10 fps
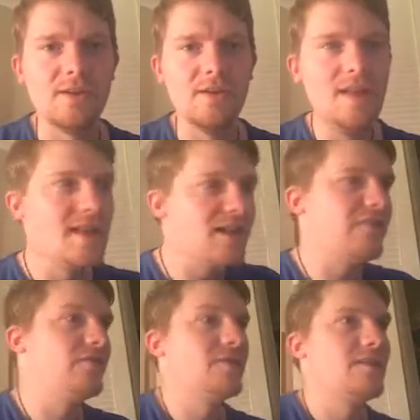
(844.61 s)
you know?
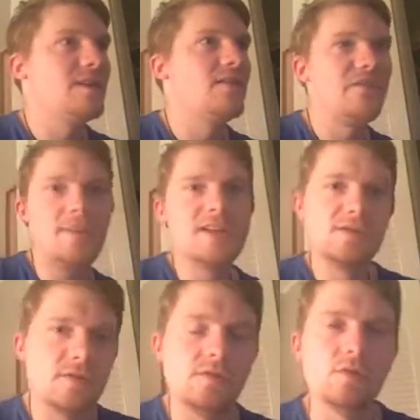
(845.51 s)
If a
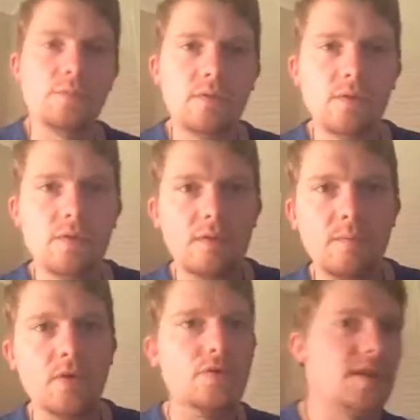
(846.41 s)
feminist group
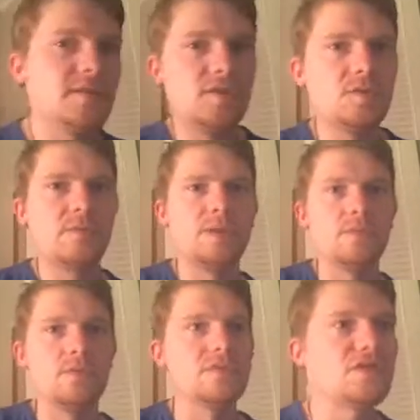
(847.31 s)
protests
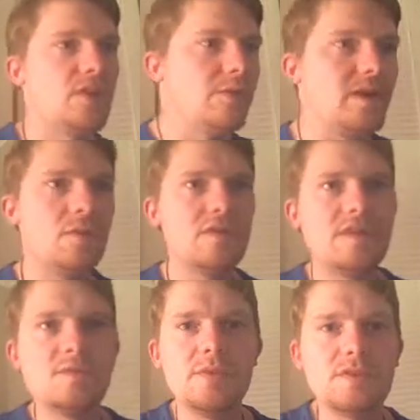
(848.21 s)
people and say, we don't
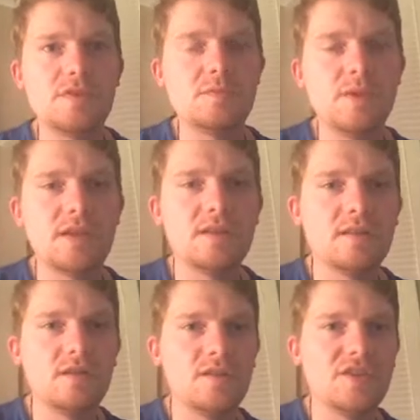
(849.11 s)
want this person
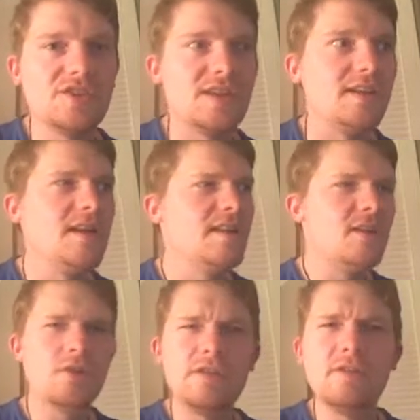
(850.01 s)
speaking at the university,
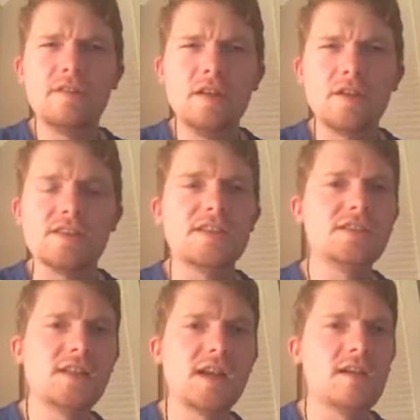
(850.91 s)
they're authoritarians.
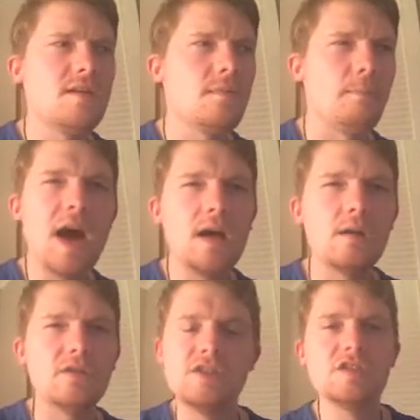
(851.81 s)
They're just like
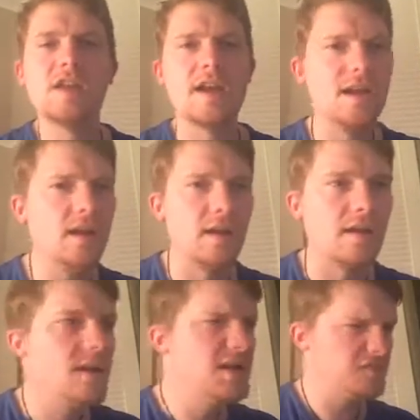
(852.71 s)
Mao. They're just like
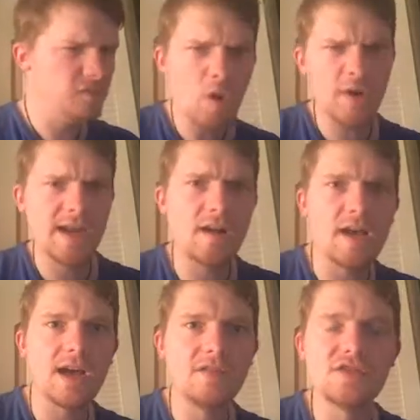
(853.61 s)
Hitler. It's ruining
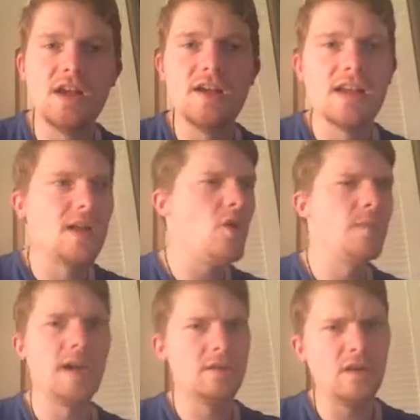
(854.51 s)
our lives, and
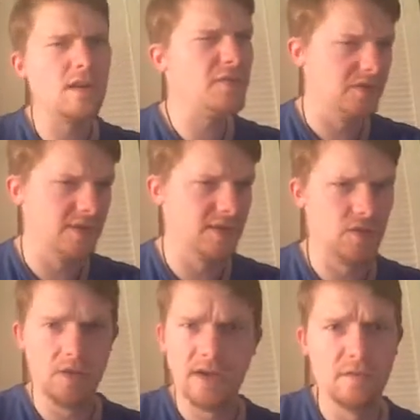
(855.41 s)
oh my god,
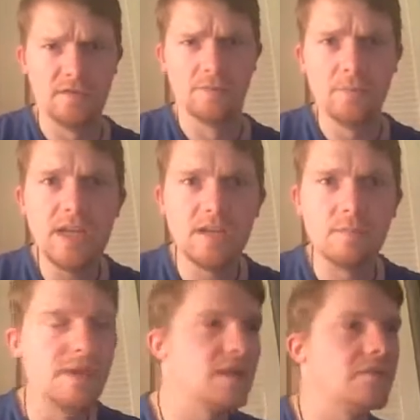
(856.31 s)
everything's so hard for
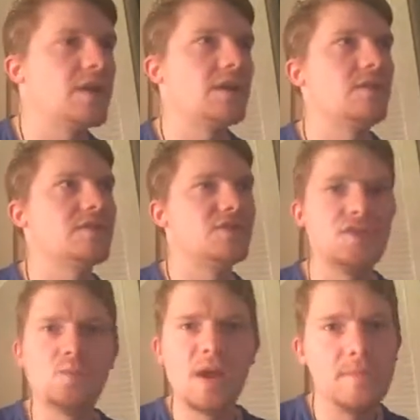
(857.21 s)
me, being a fucking
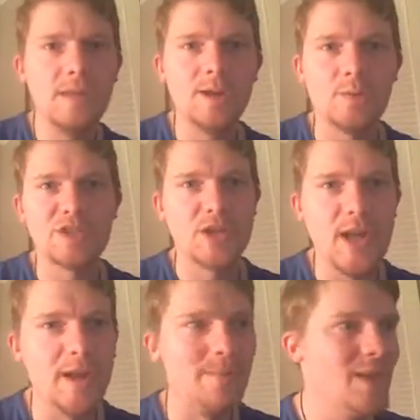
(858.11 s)
cis white male,
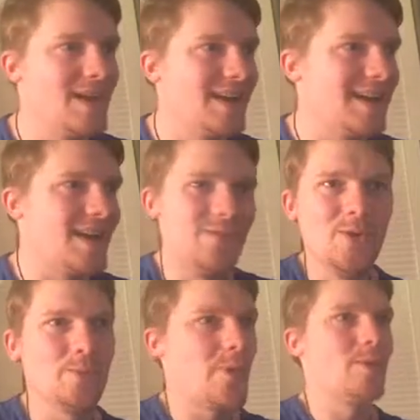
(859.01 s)
which I am. I
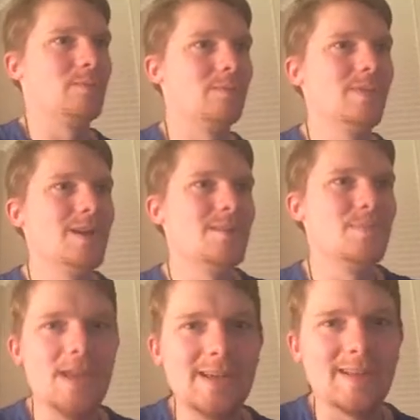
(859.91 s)
have no problem
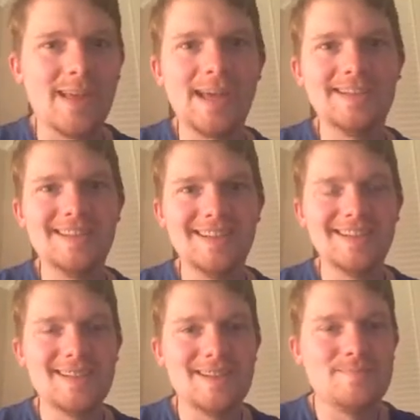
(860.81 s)
being that.
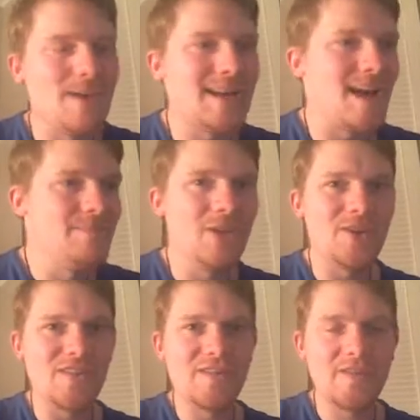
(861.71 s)
But I'm
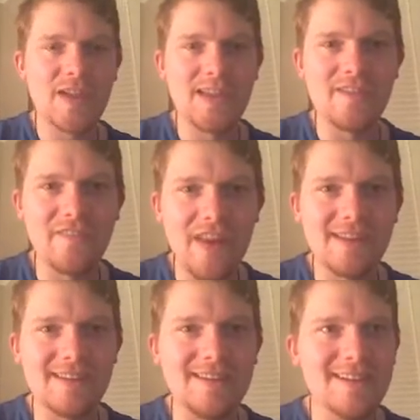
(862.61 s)
not fucking
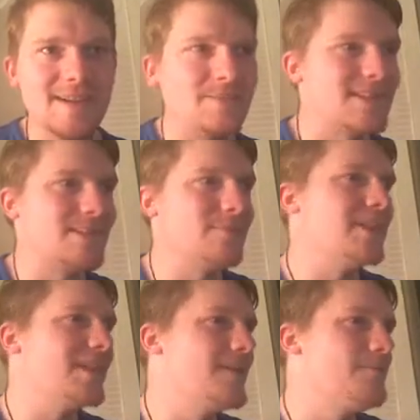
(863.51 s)
offended by
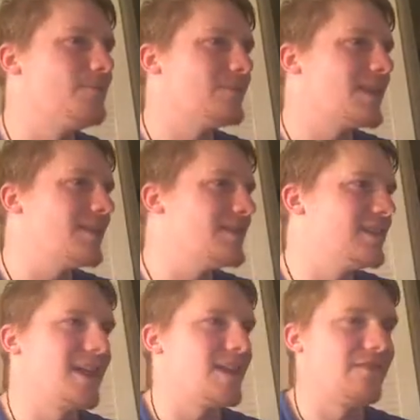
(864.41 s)
somebody,
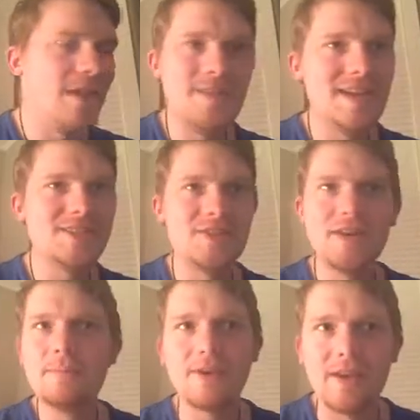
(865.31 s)
like a
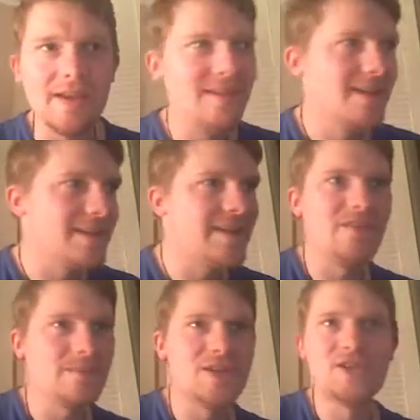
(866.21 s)
feminist or anybody,
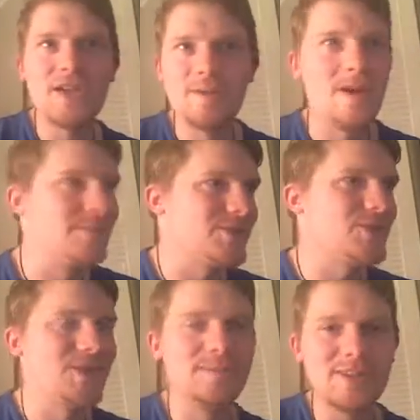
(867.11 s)
giving me shit about
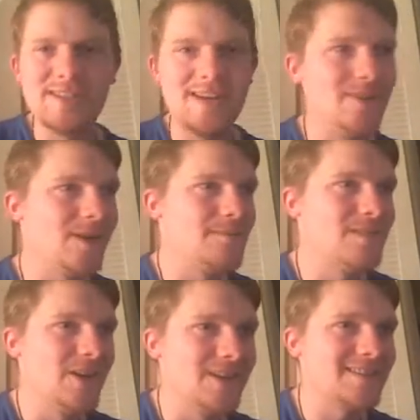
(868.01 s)
misogyny because I know
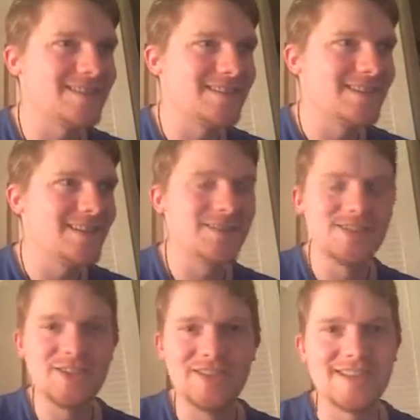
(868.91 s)
I'm not
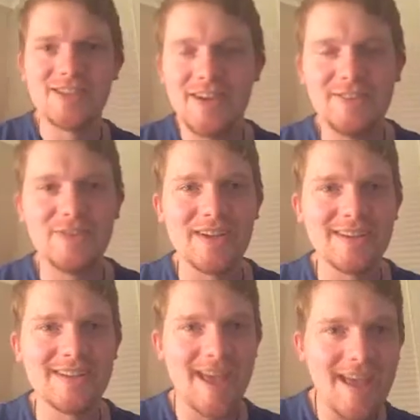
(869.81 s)
a misogynist. I don't
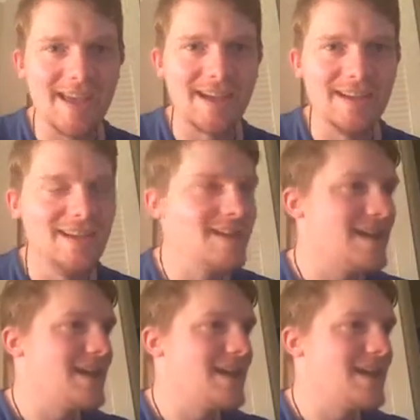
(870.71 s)
care.